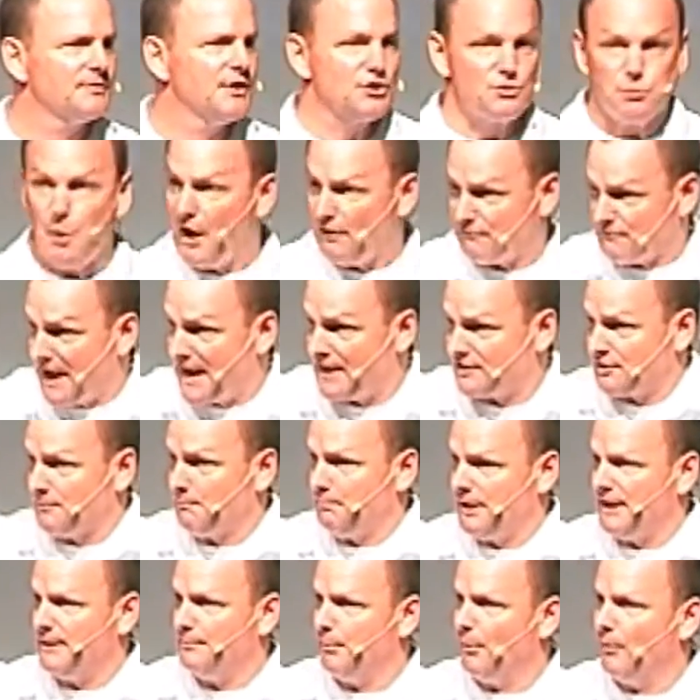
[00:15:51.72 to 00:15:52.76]
The
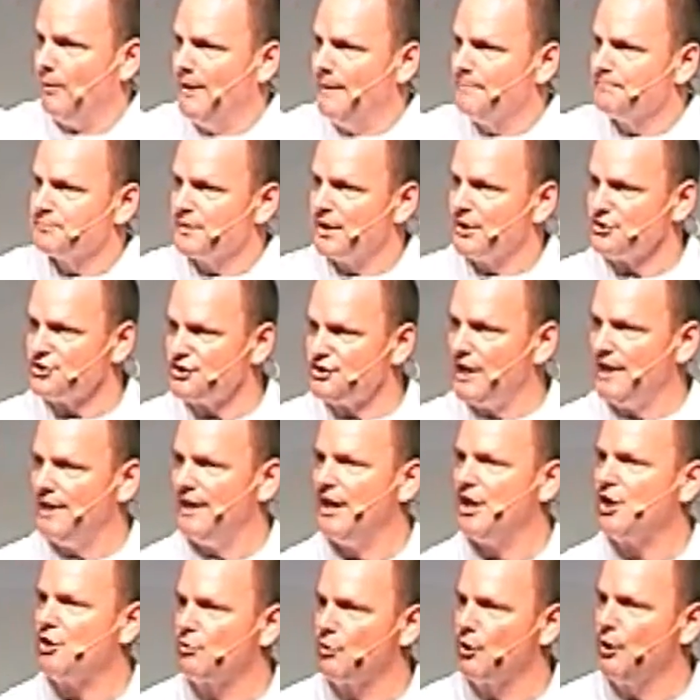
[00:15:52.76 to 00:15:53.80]
12,000 people. They're
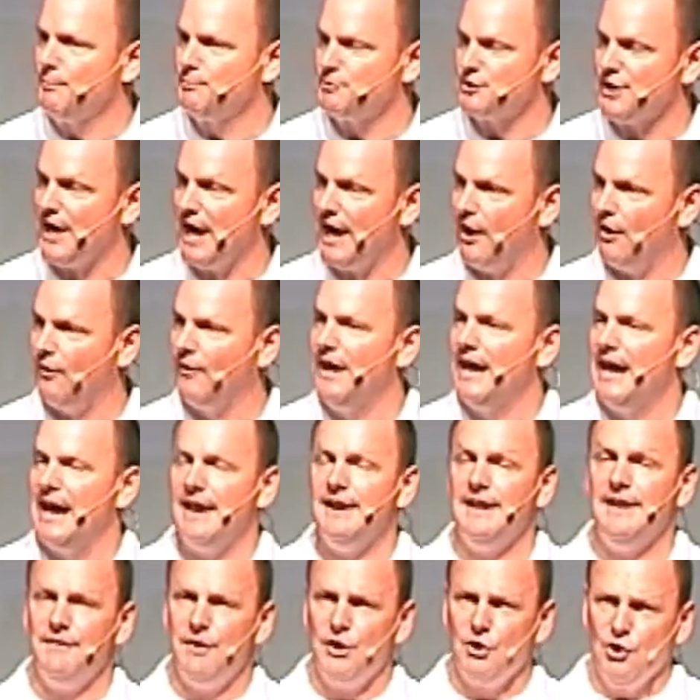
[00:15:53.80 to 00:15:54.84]
sitting in groups now,
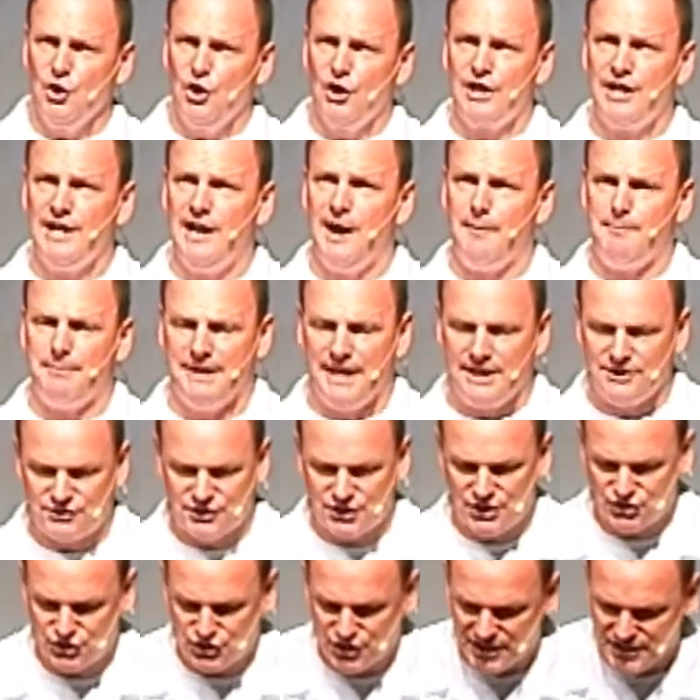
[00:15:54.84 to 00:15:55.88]
and then they're looking up and they
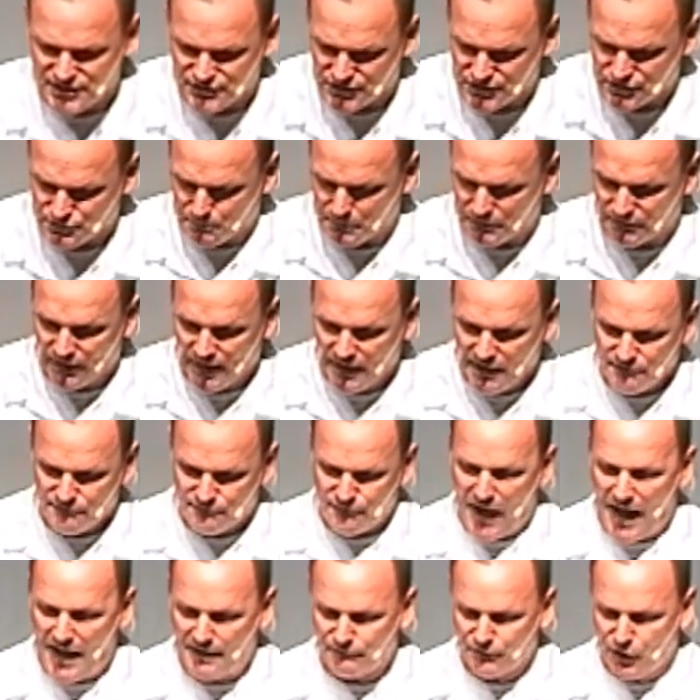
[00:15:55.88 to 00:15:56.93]
see Jesus with
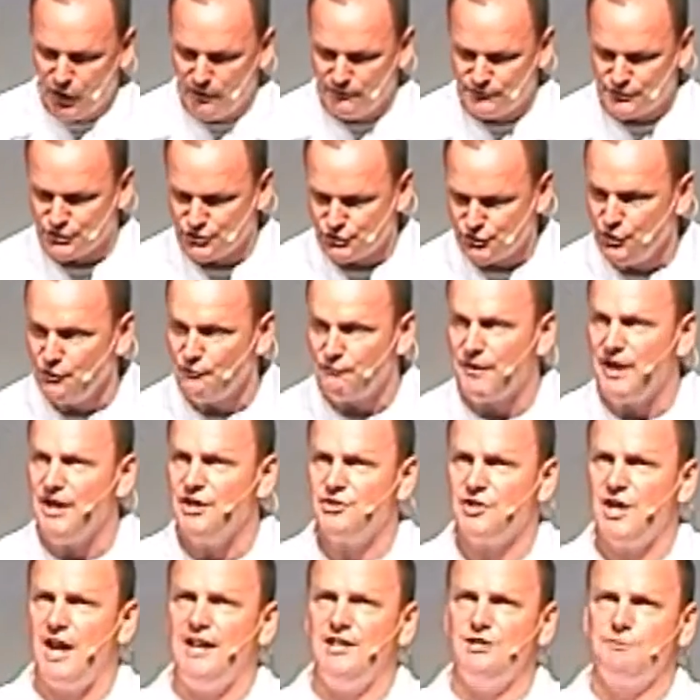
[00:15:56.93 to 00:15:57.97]
five loaves and two
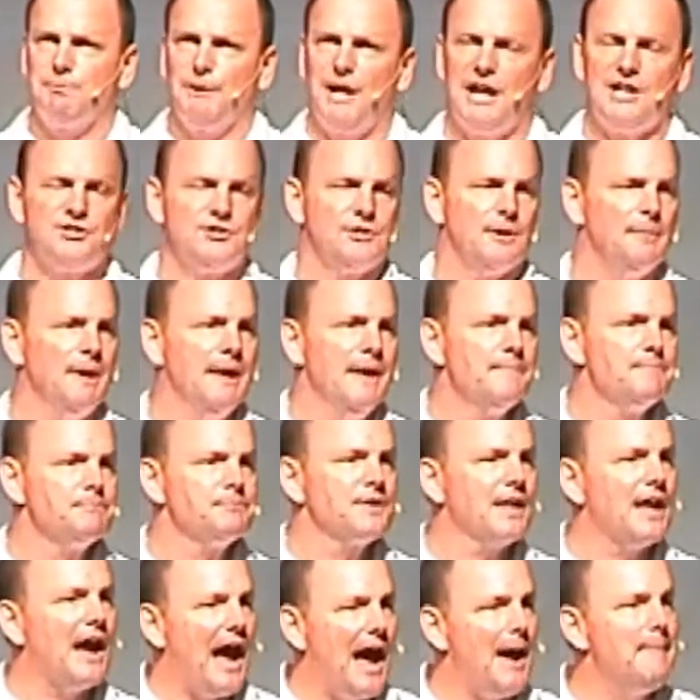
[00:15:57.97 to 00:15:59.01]
fish, and he's blessing
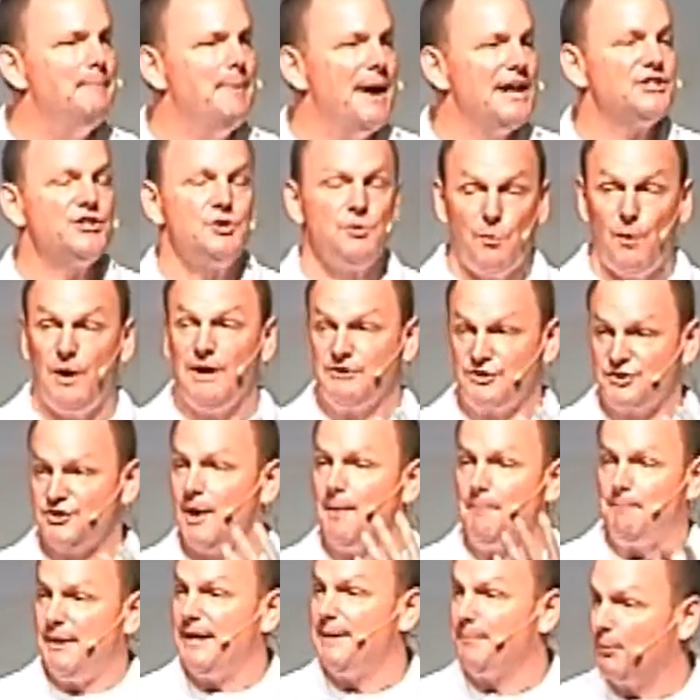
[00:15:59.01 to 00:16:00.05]
them. I bet you what
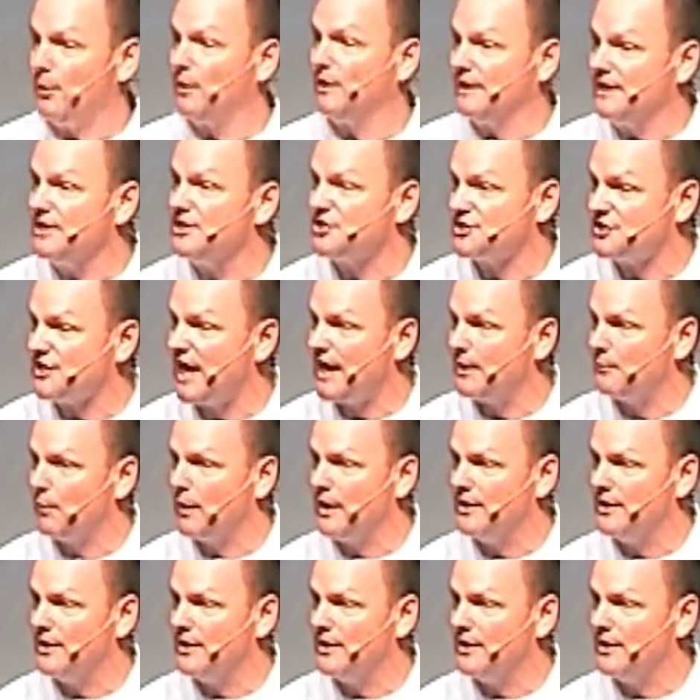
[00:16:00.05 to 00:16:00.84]
some people at least said